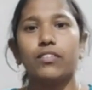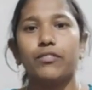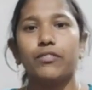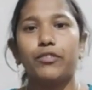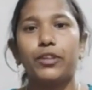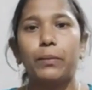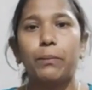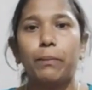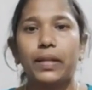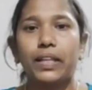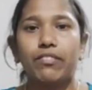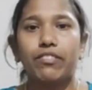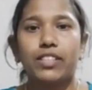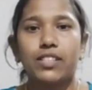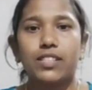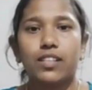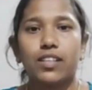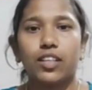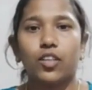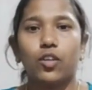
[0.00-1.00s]
from
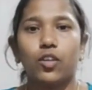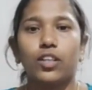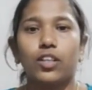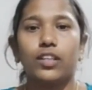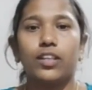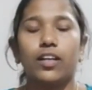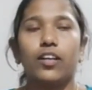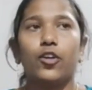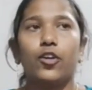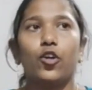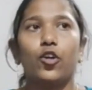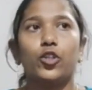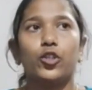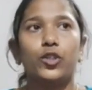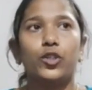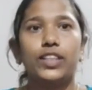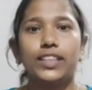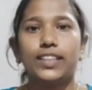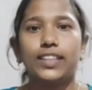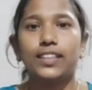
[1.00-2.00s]
Maven Silicon, not
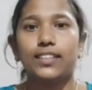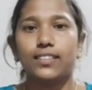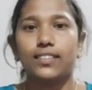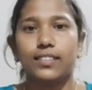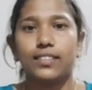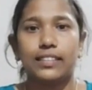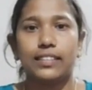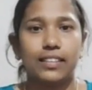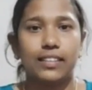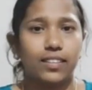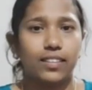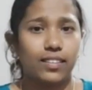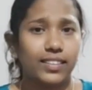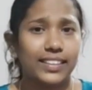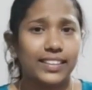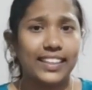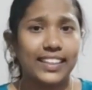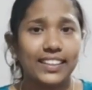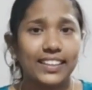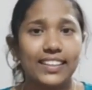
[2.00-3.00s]
only the
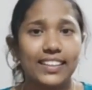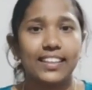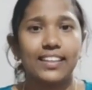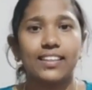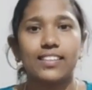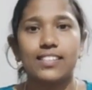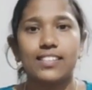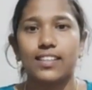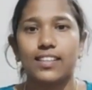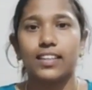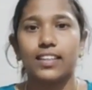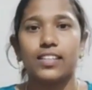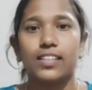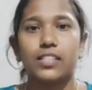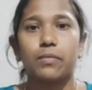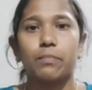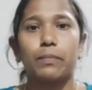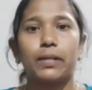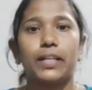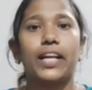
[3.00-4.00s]
technical
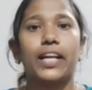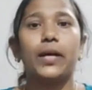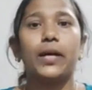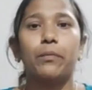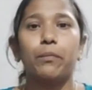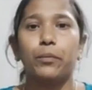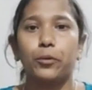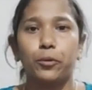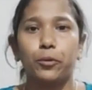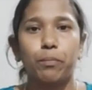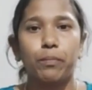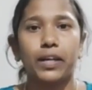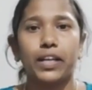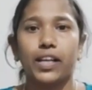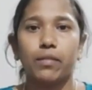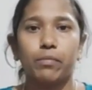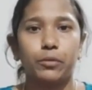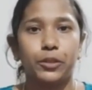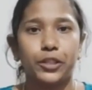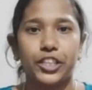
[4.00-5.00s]
skills, but I improved my
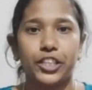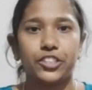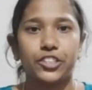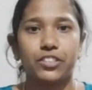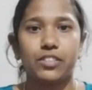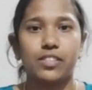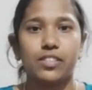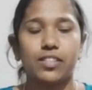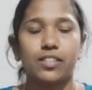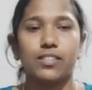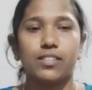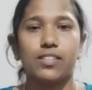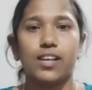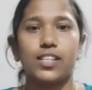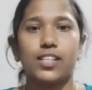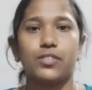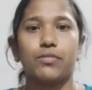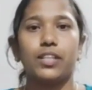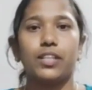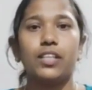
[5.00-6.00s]
communication skills as
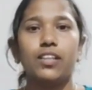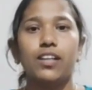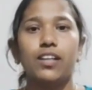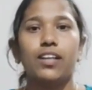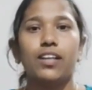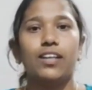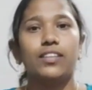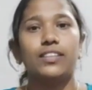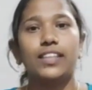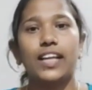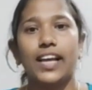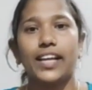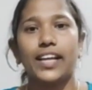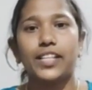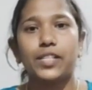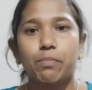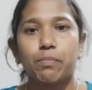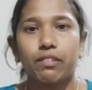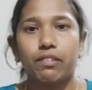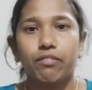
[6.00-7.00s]
well.
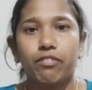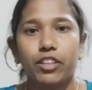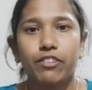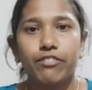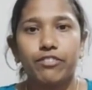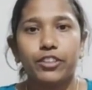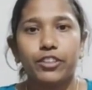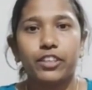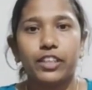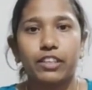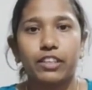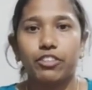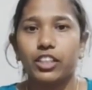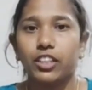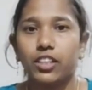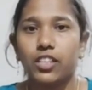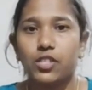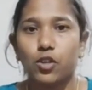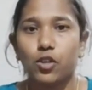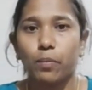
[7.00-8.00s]
Thanks Maven for
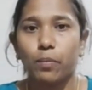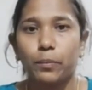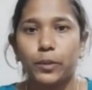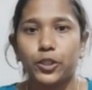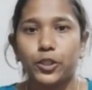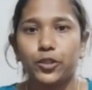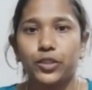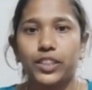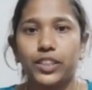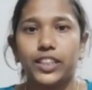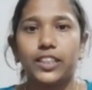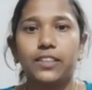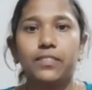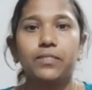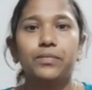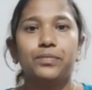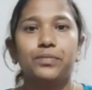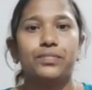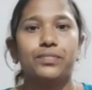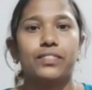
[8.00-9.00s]
giving this opportunity.
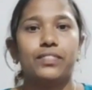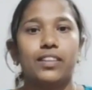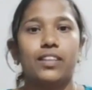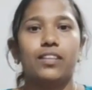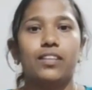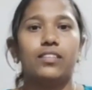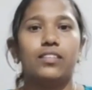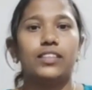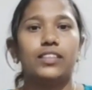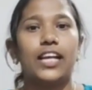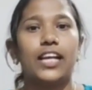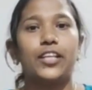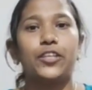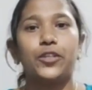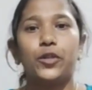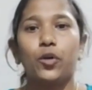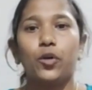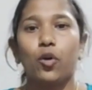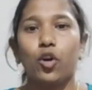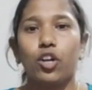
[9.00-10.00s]

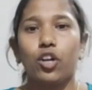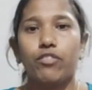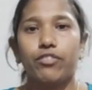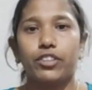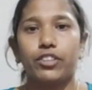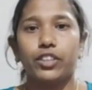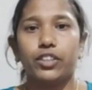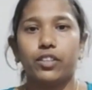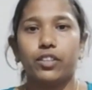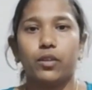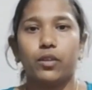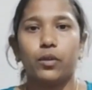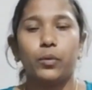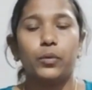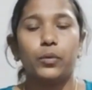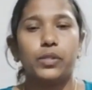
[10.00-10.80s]
Thank you all for